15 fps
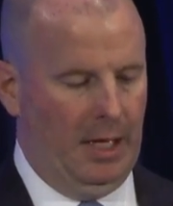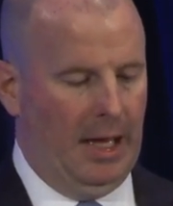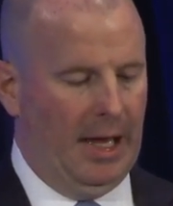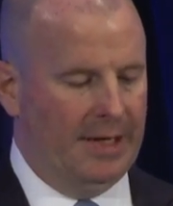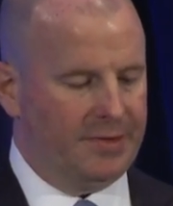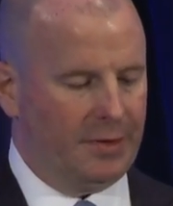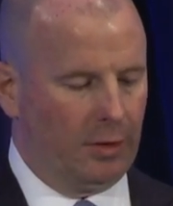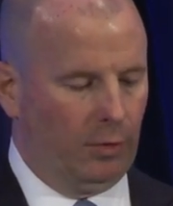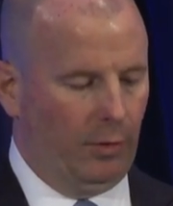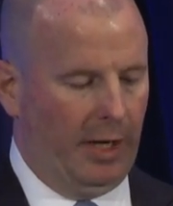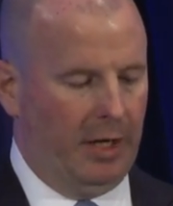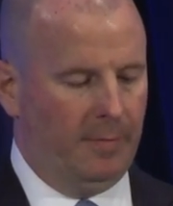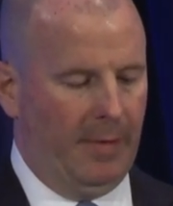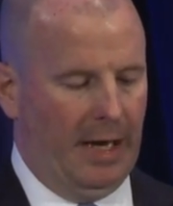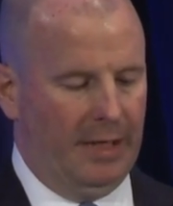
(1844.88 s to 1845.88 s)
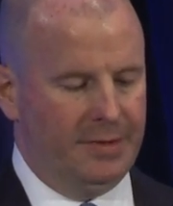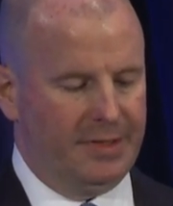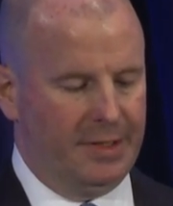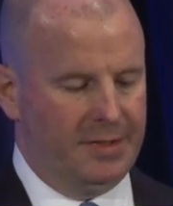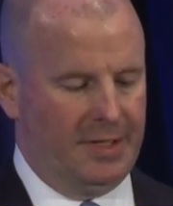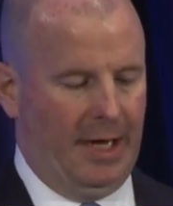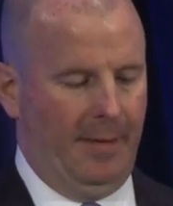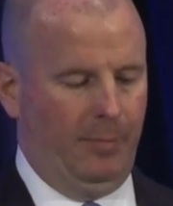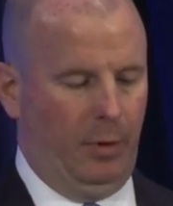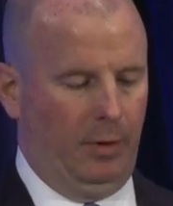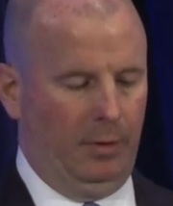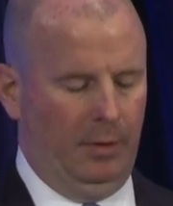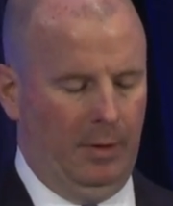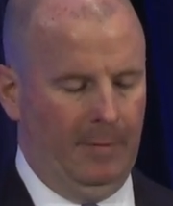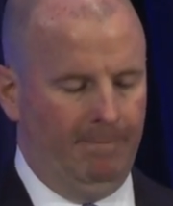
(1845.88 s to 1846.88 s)
as the great man's
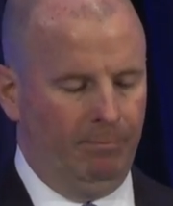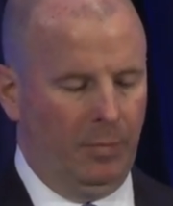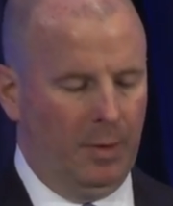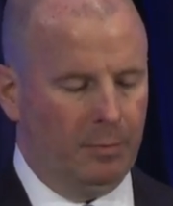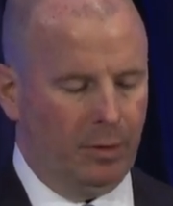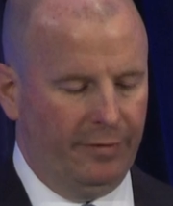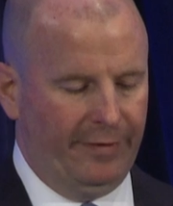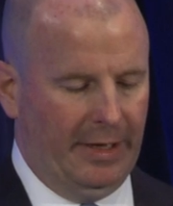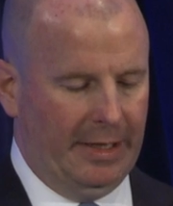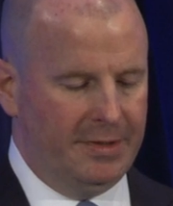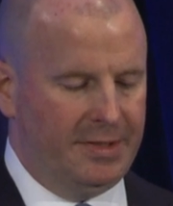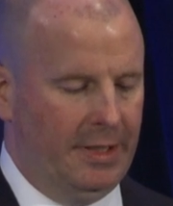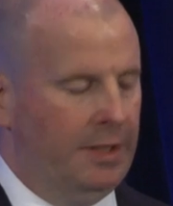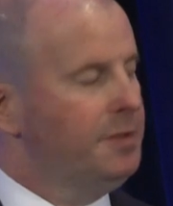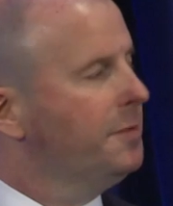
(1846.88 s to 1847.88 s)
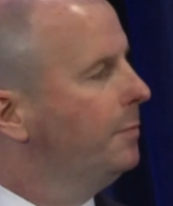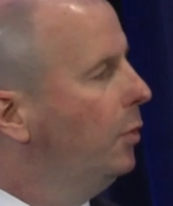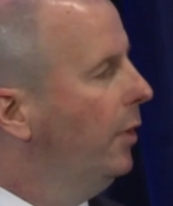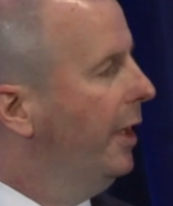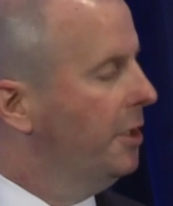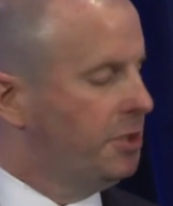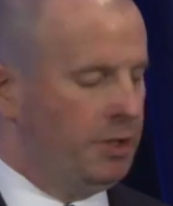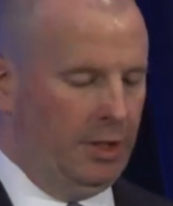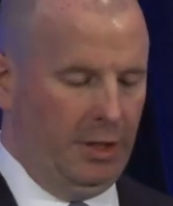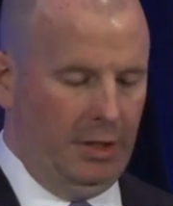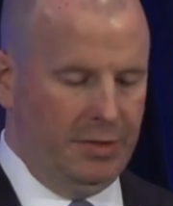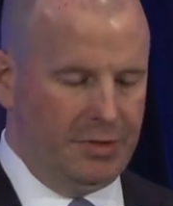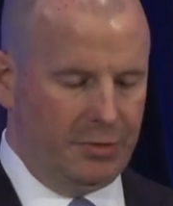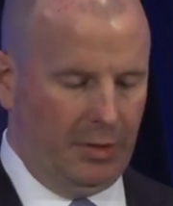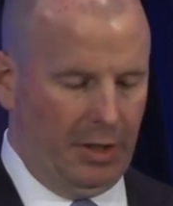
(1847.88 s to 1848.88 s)
example provides inspiration and
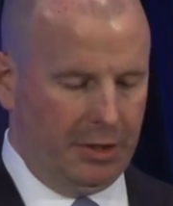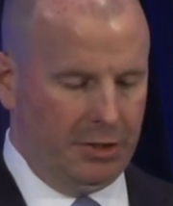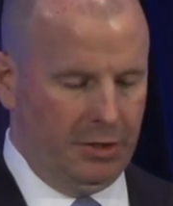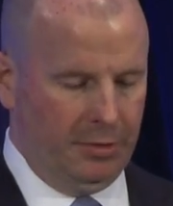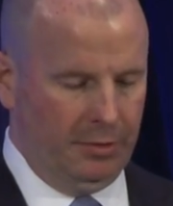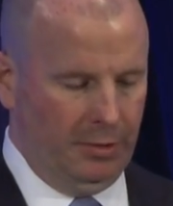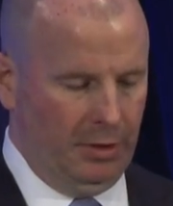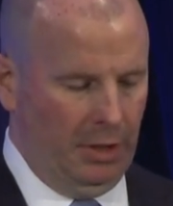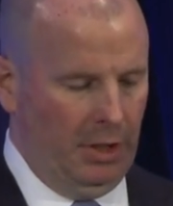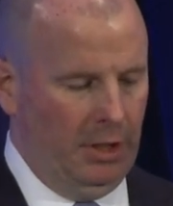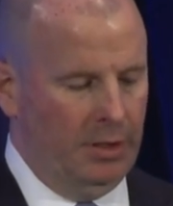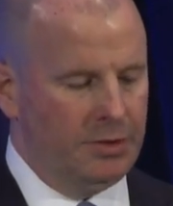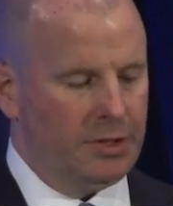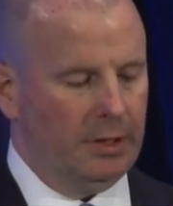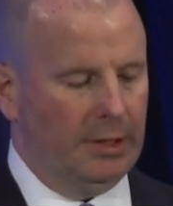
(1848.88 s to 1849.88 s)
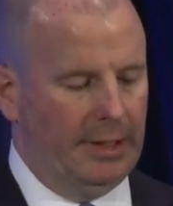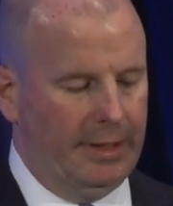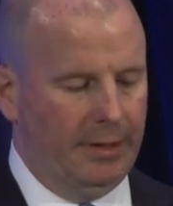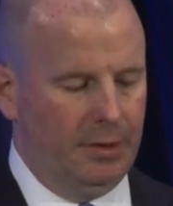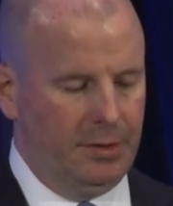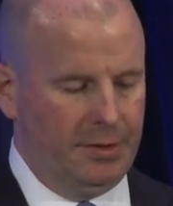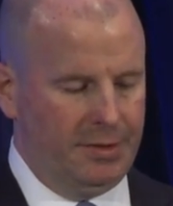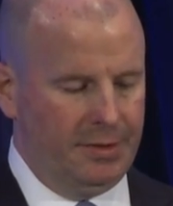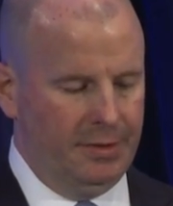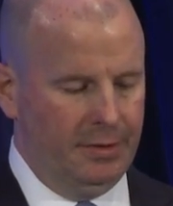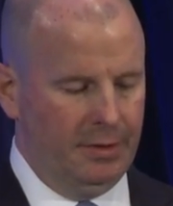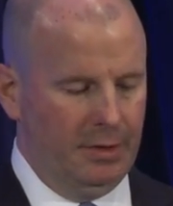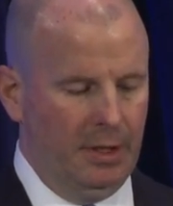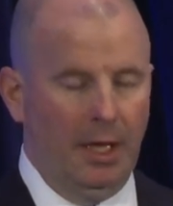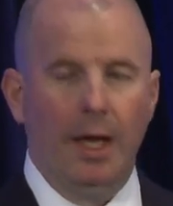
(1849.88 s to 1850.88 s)
instruction to leaders
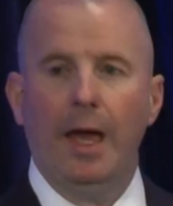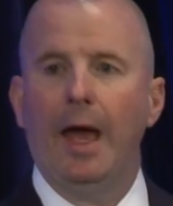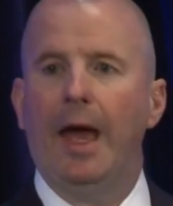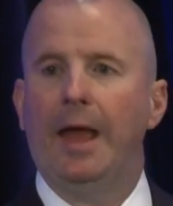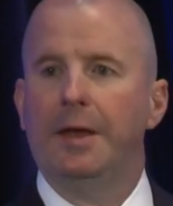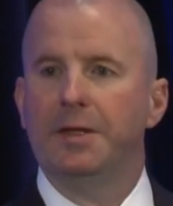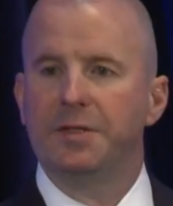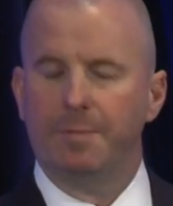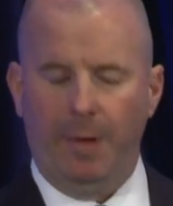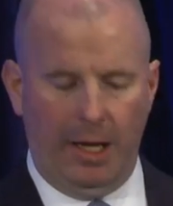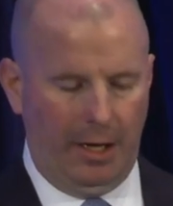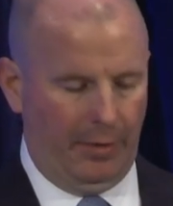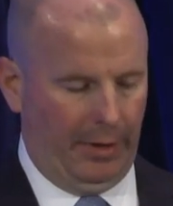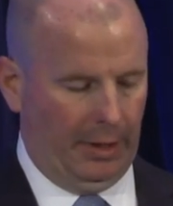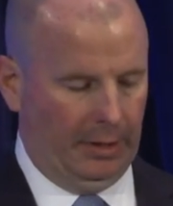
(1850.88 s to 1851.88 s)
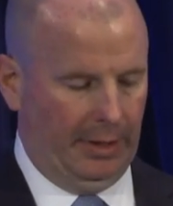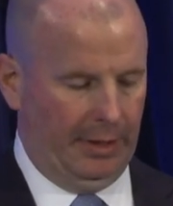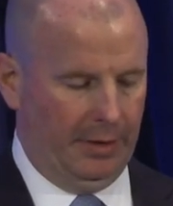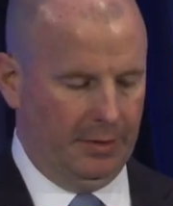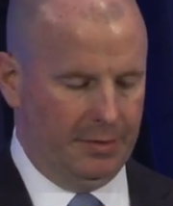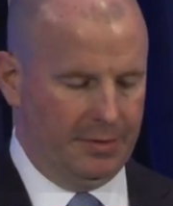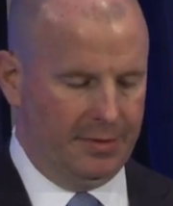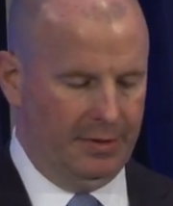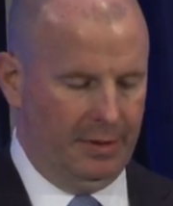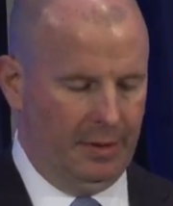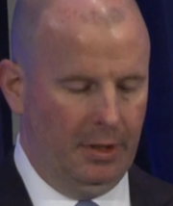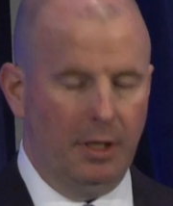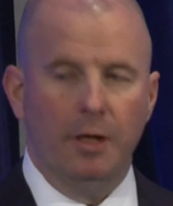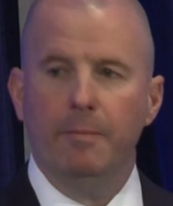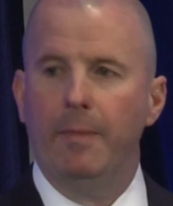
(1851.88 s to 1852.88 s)
and aspiring leaders
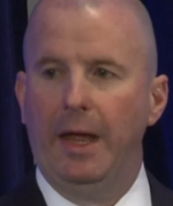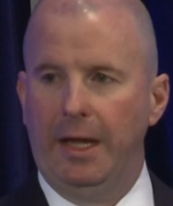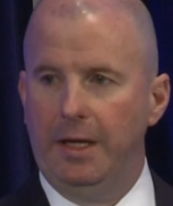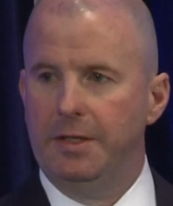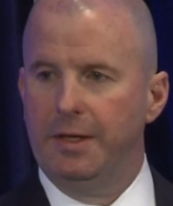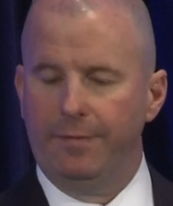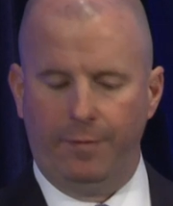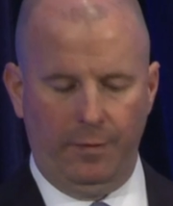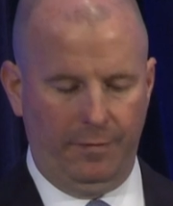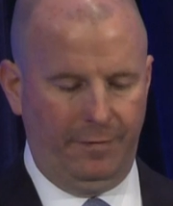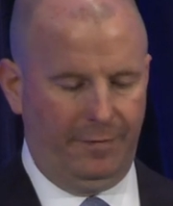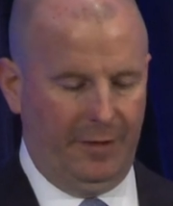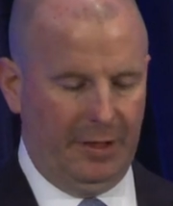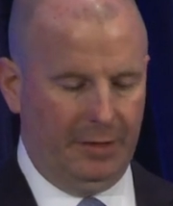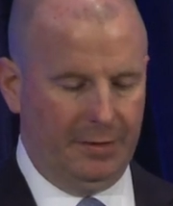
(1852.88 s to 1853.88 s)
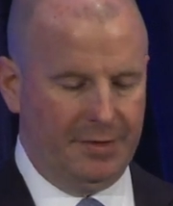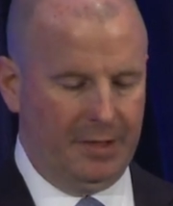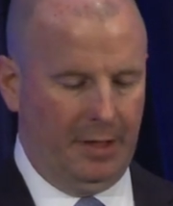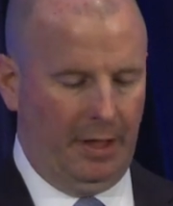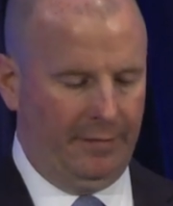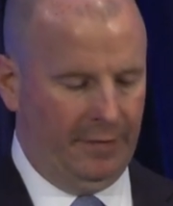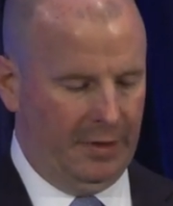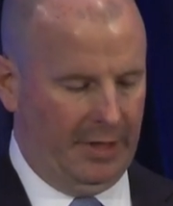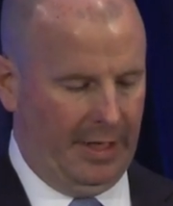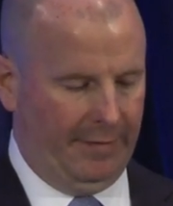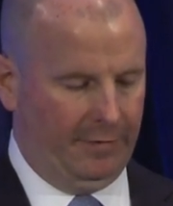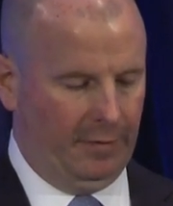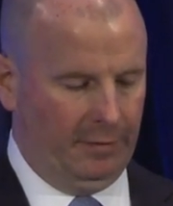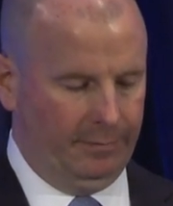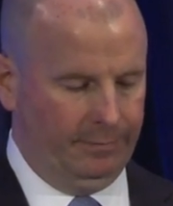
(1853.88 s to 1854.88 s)
in many different fields of
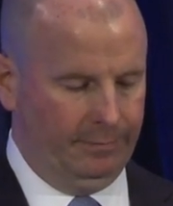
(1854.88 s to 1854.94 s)
endeavor.